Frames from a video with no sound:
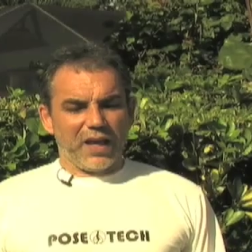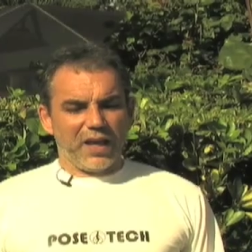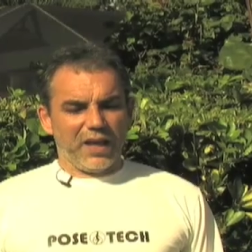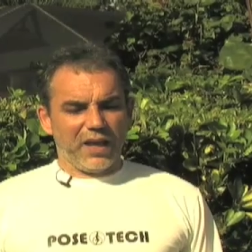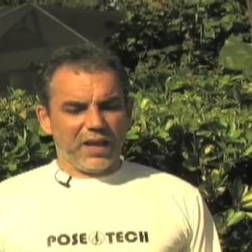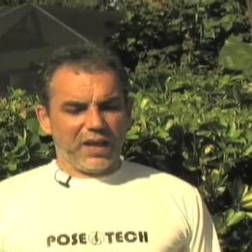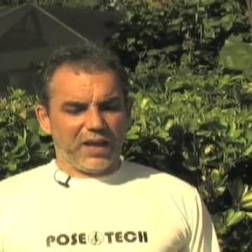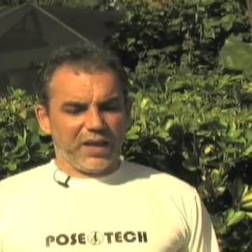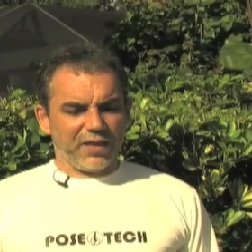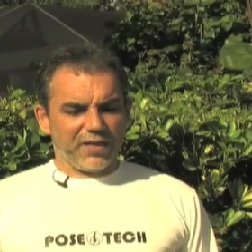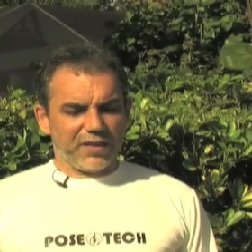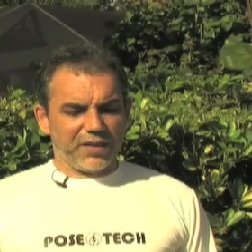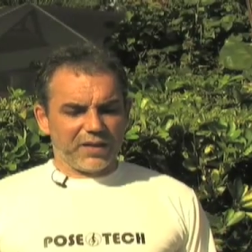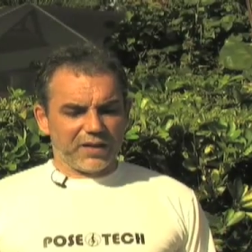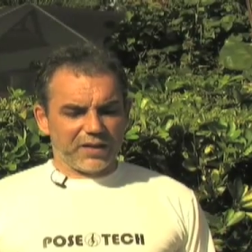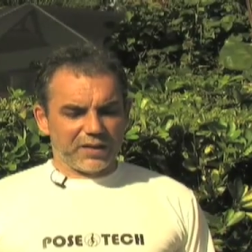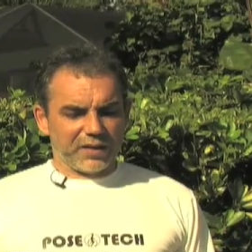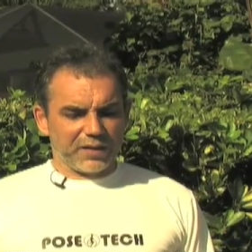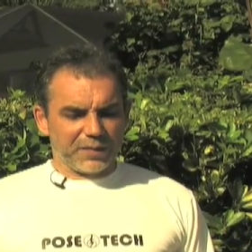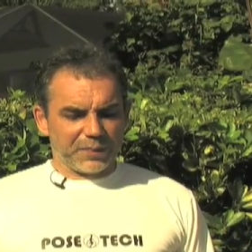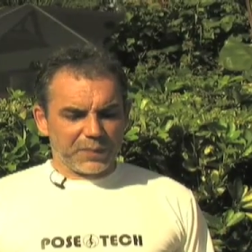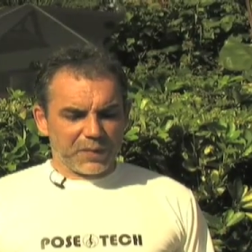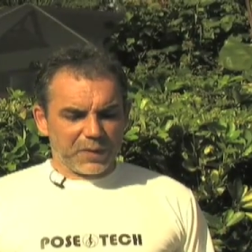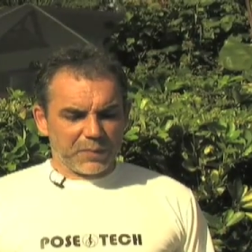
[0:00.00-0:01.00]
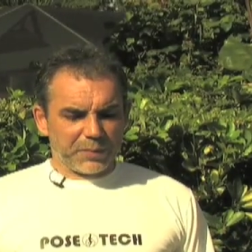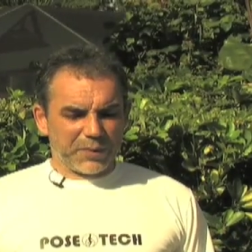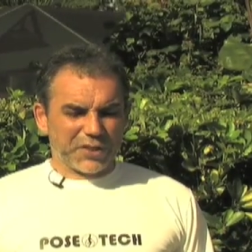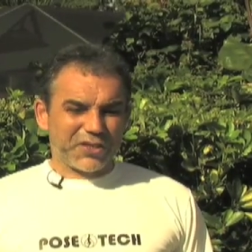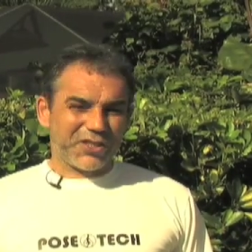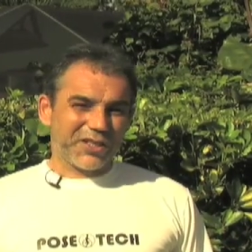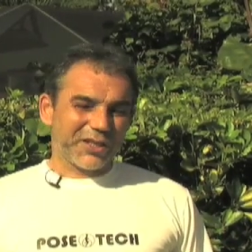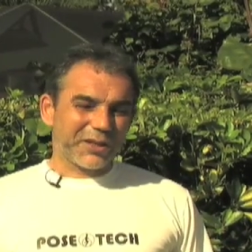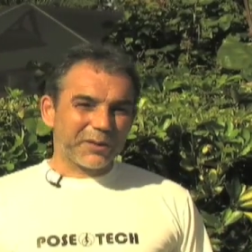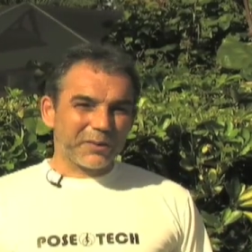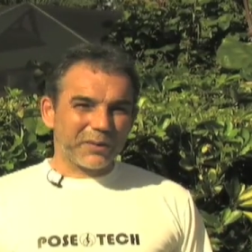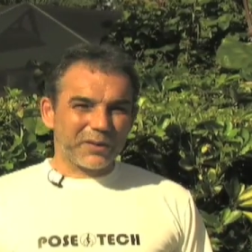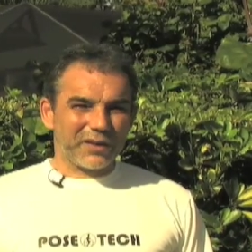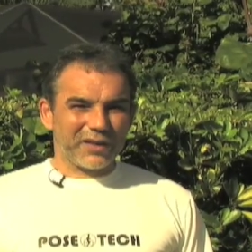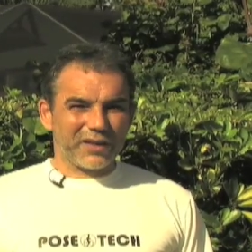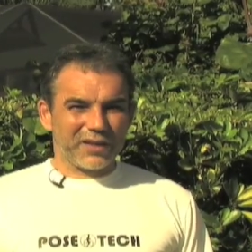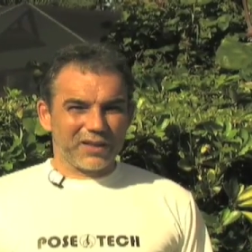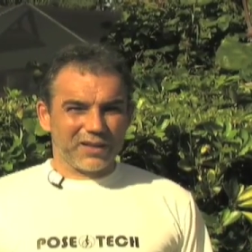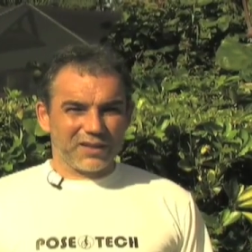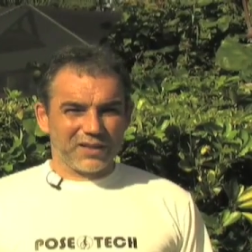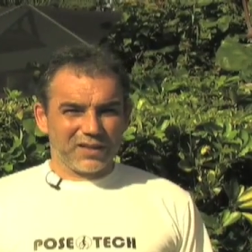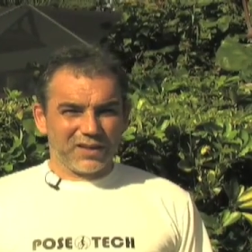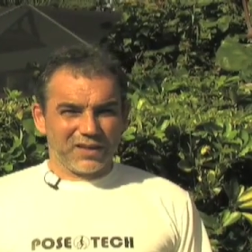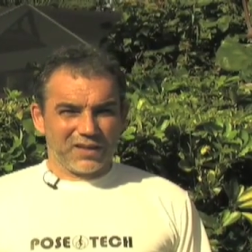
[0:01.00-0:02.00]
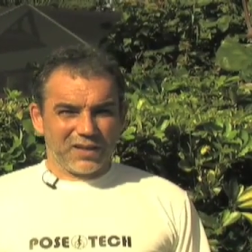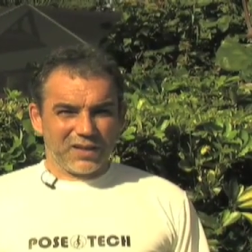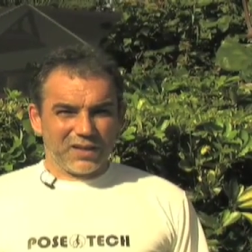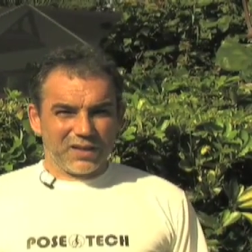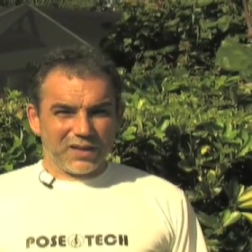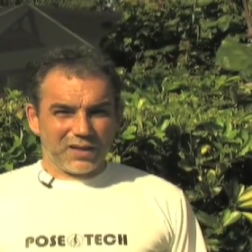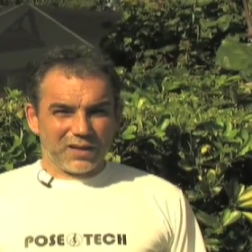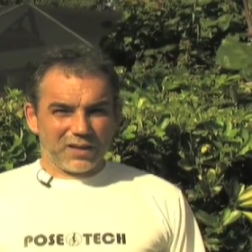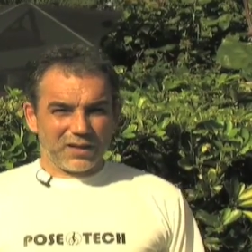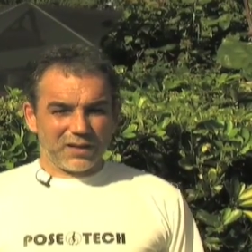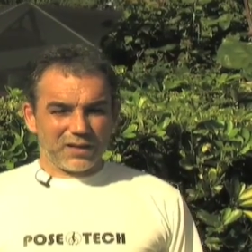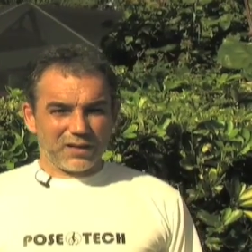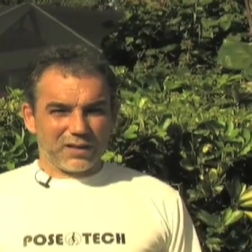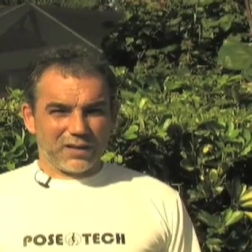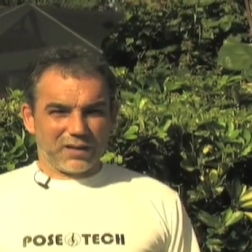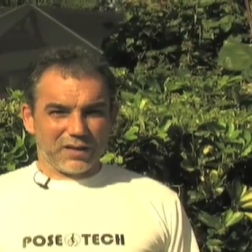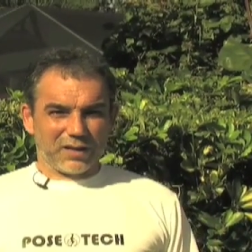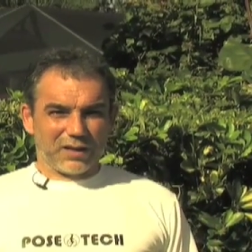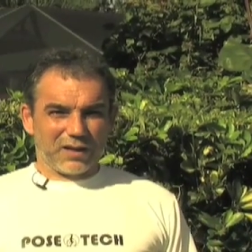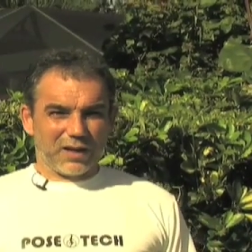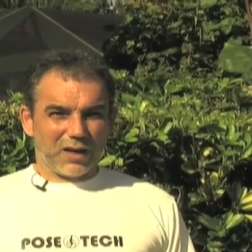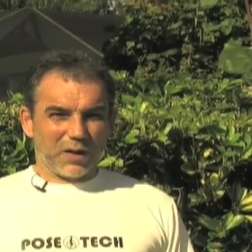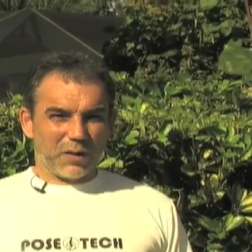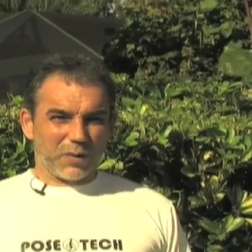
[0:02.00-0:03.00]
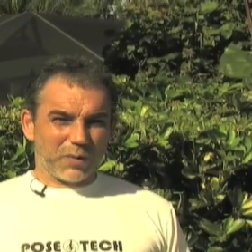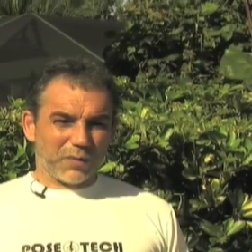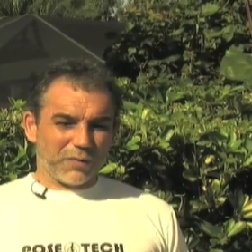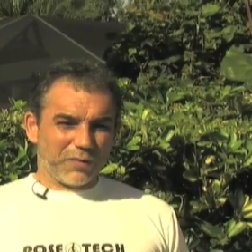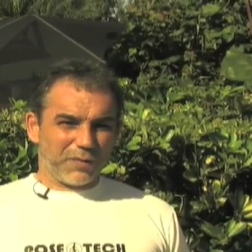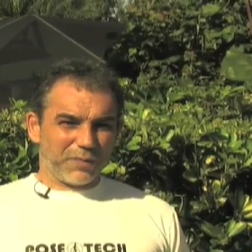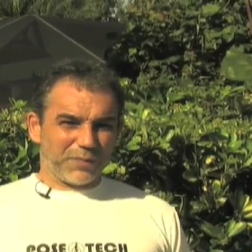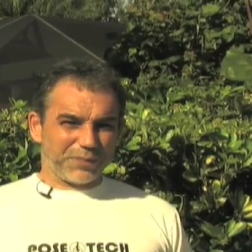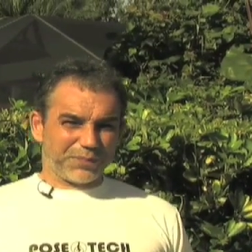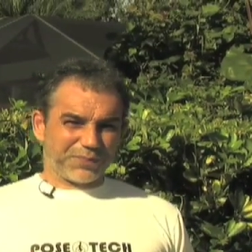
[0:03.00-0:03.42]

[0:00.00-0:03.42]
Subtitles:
and particularly how